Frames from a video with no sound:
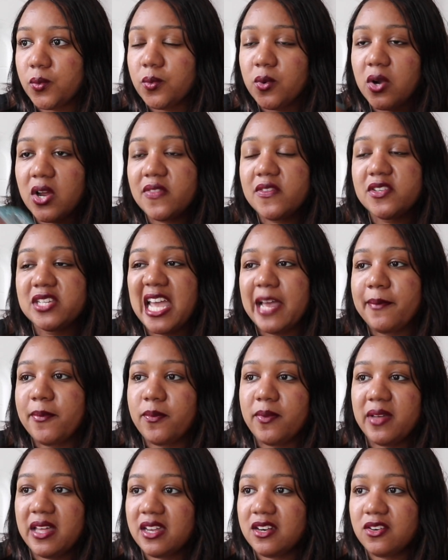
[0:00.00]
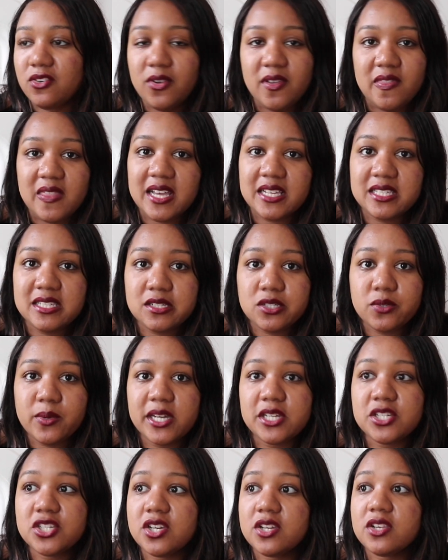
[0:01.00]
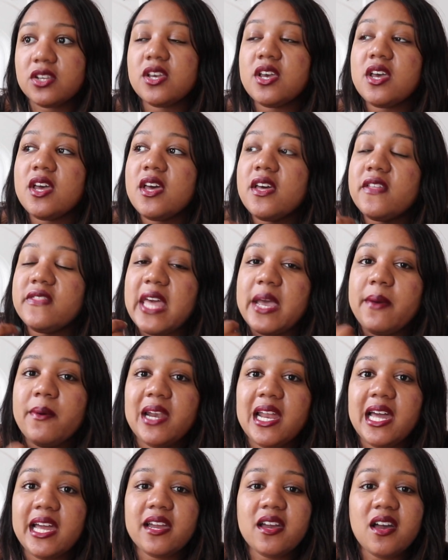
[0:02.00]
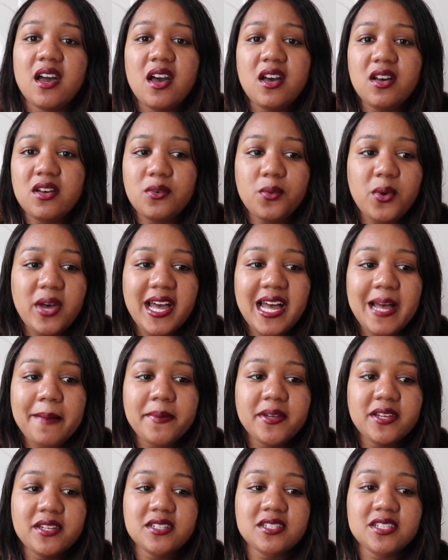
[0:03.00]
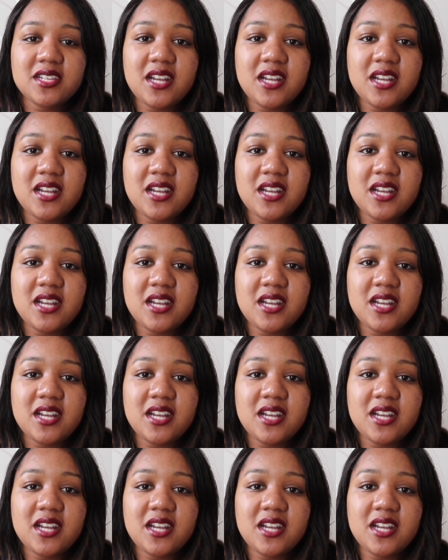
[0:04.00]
were at the table but not in that situation, they were like, oh, what happened?